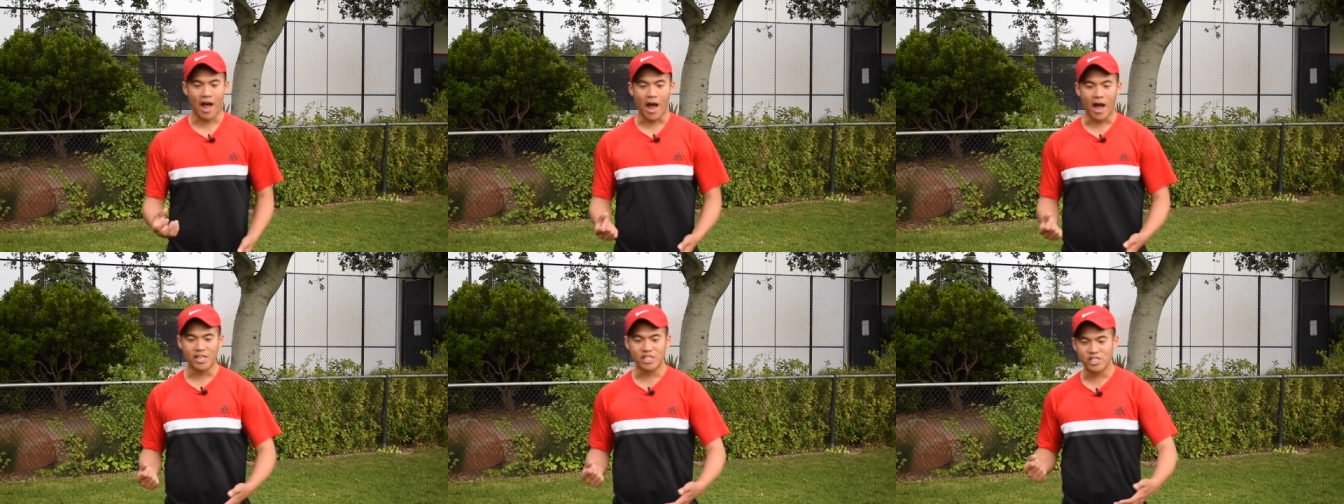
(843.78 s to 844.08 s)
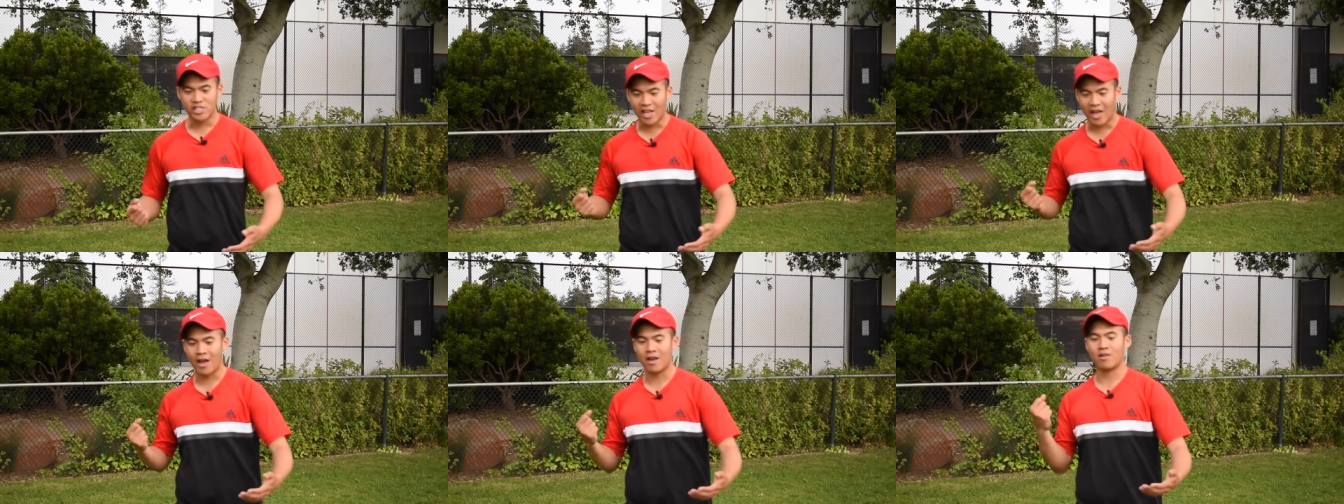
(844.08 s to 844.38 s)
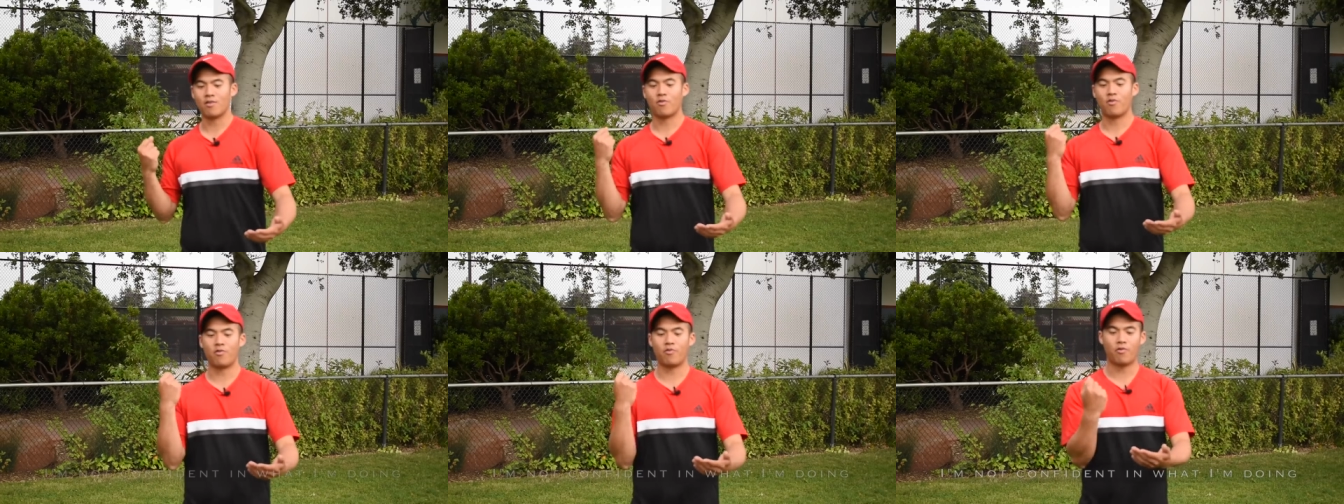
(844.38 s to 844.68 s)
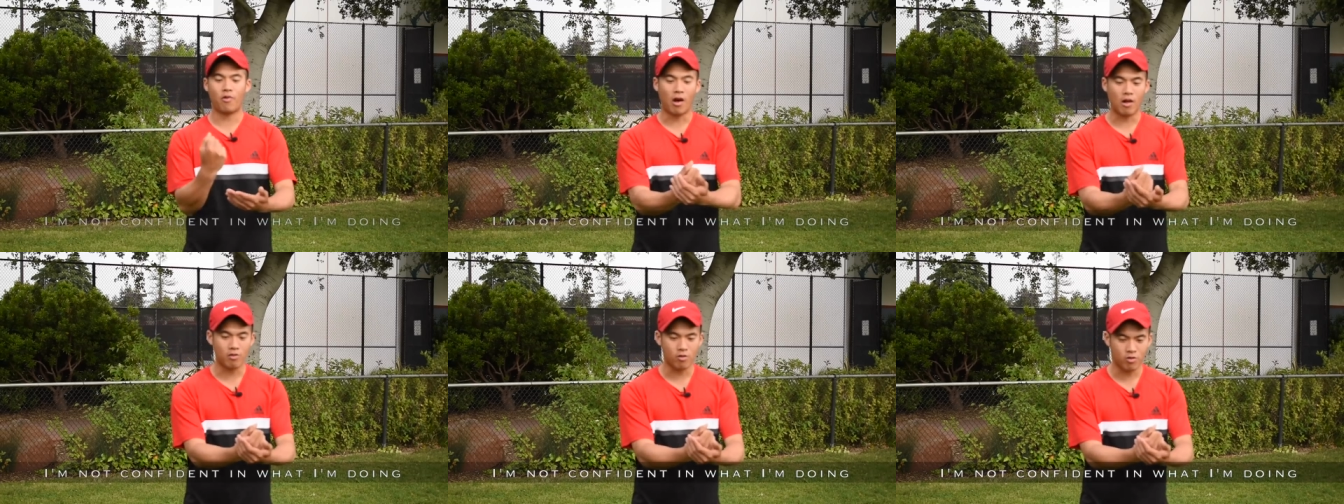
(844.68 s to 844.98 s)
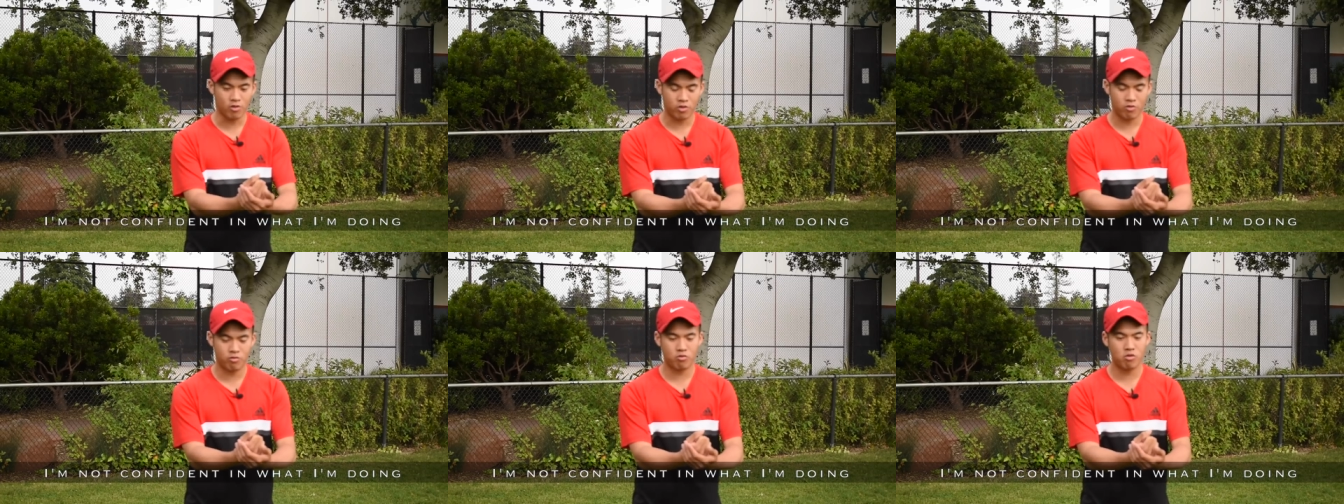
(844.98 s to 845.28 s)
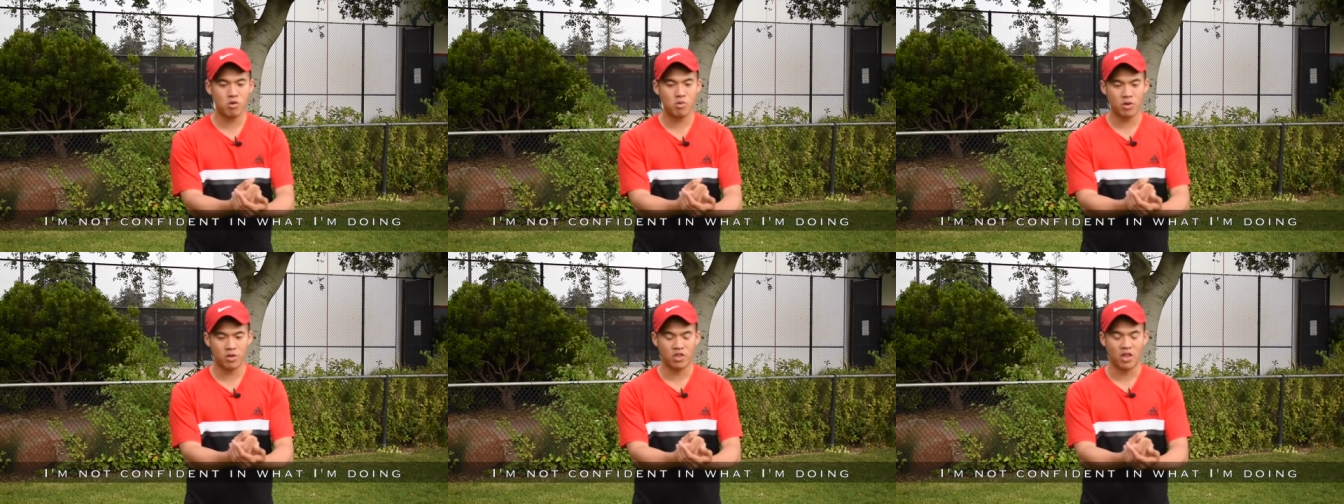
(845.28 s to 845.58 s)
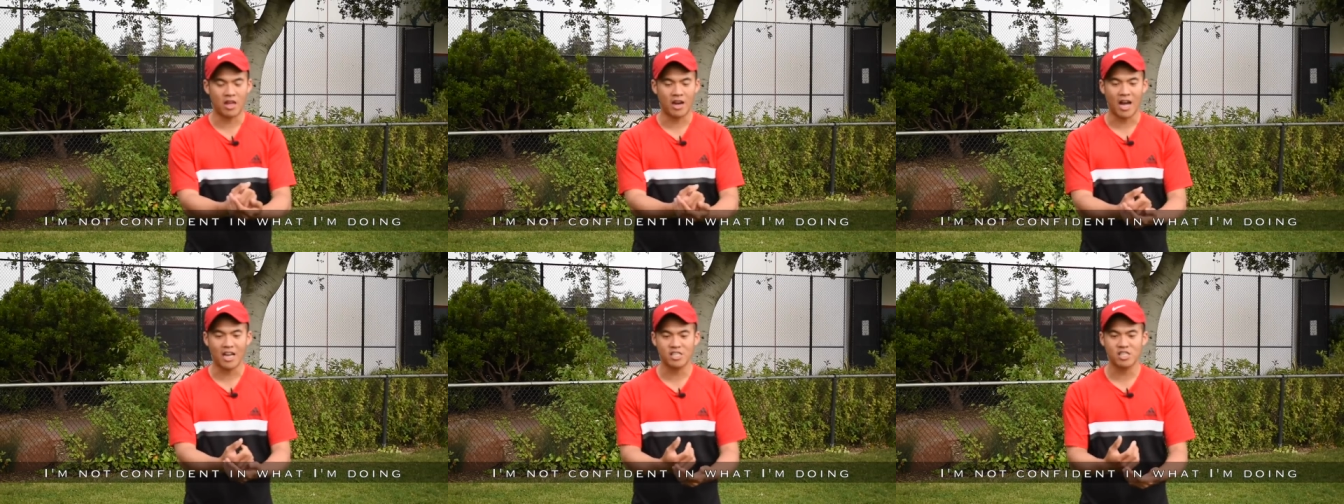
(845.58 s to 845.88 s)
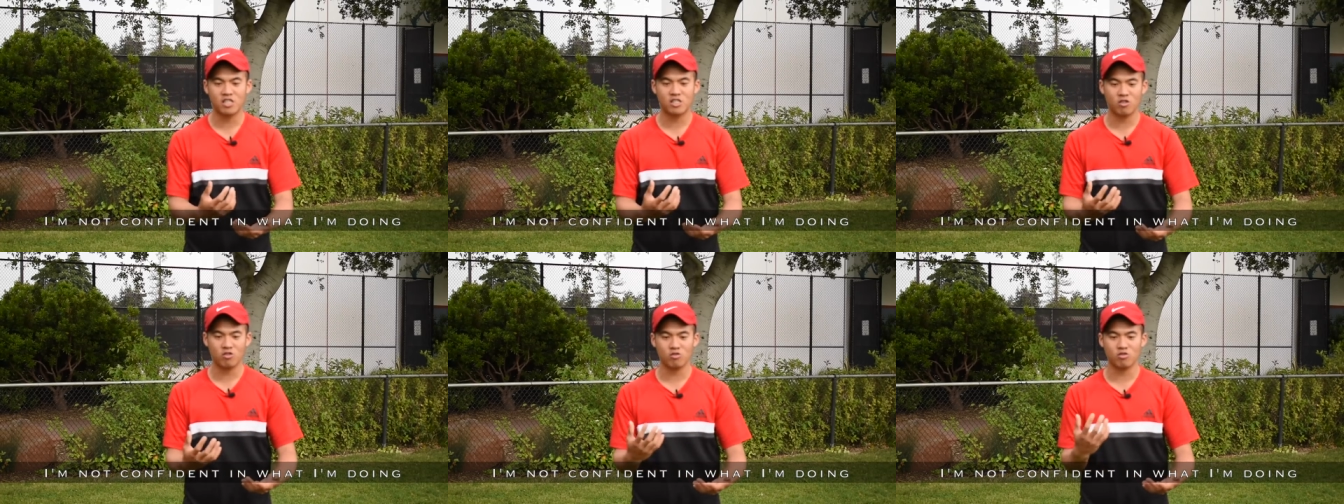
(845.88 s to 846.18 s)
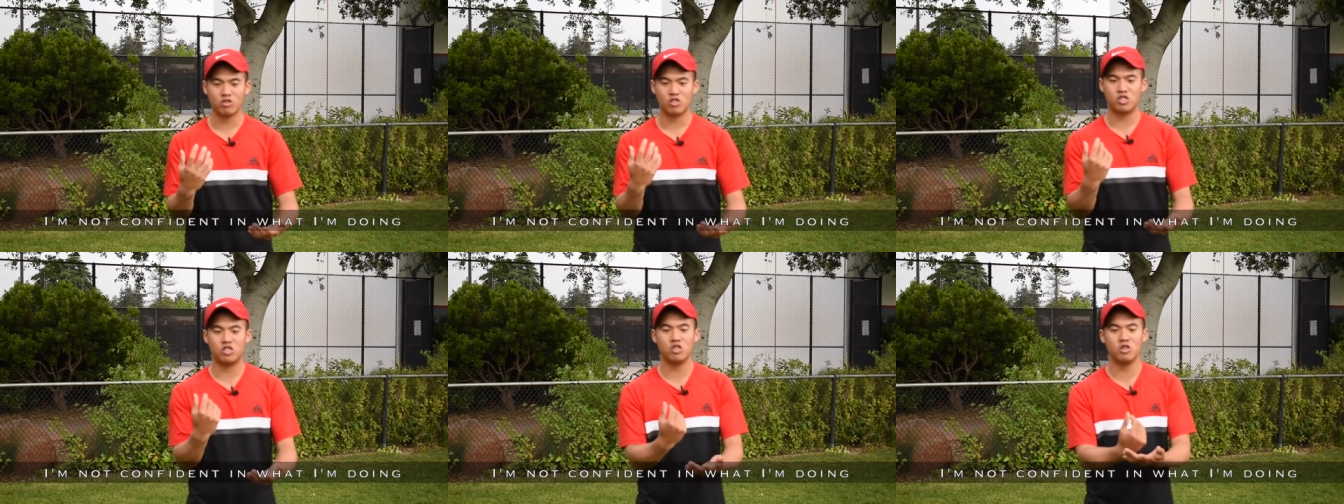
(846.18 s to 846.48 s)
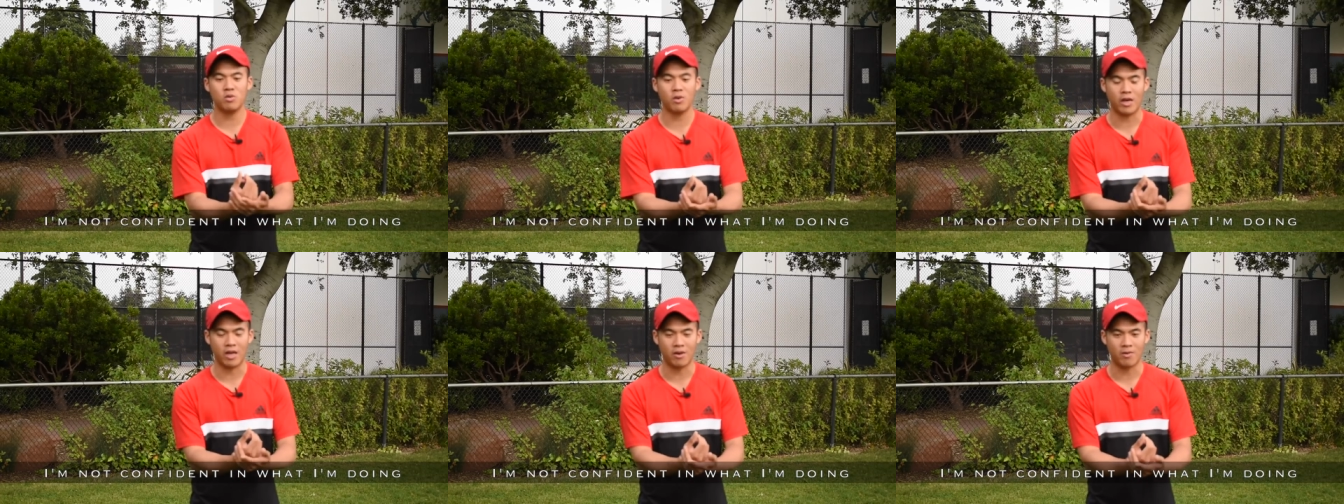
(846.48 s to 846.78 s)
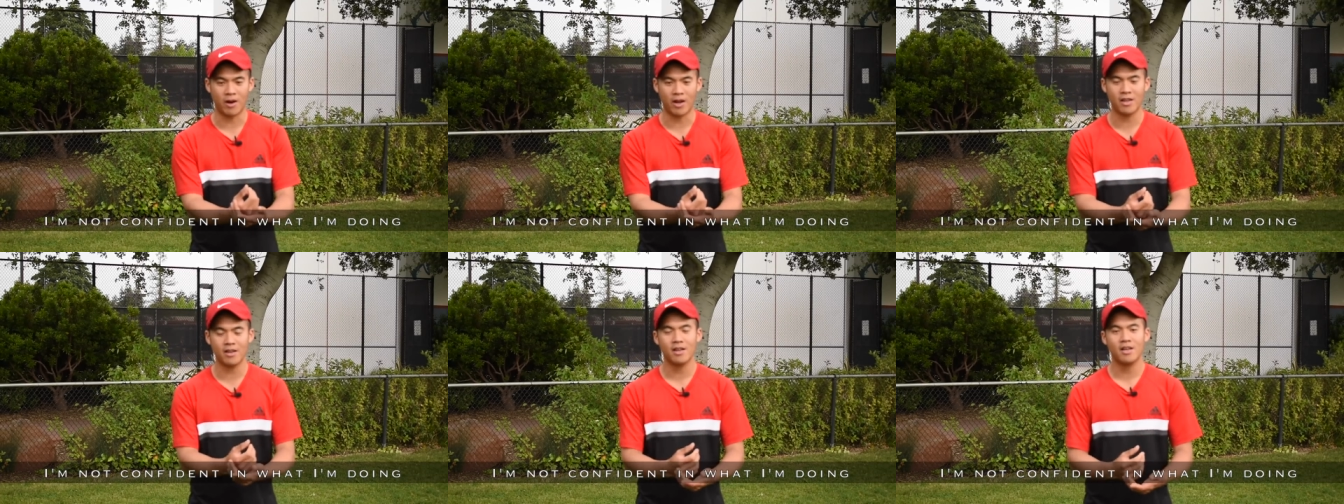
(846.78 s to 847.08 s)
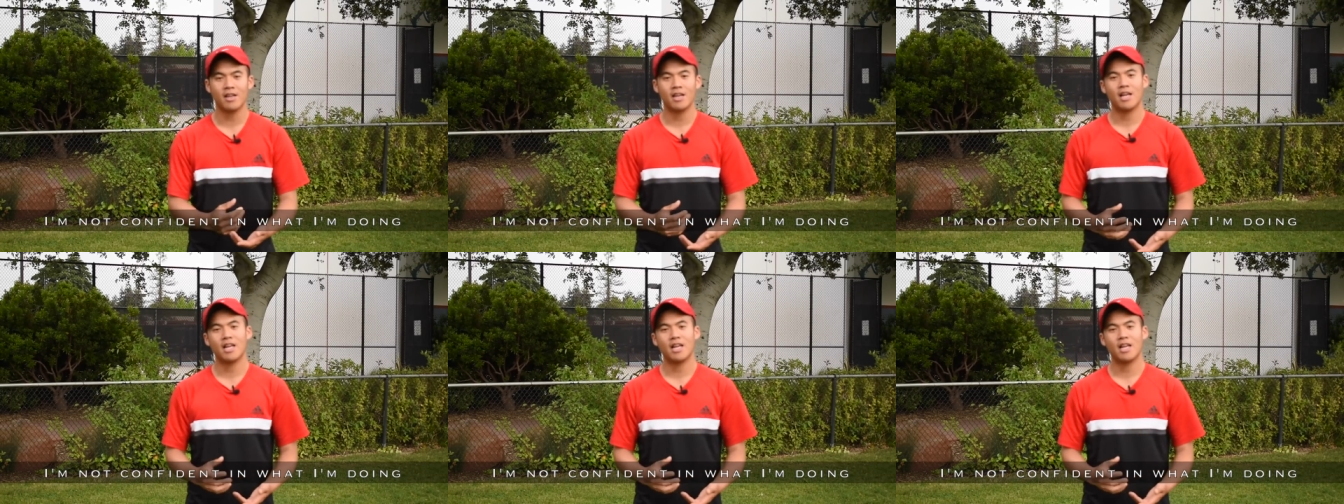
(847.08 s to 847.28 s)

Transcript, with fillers: I just can't follow through with it. I just don't do it, right?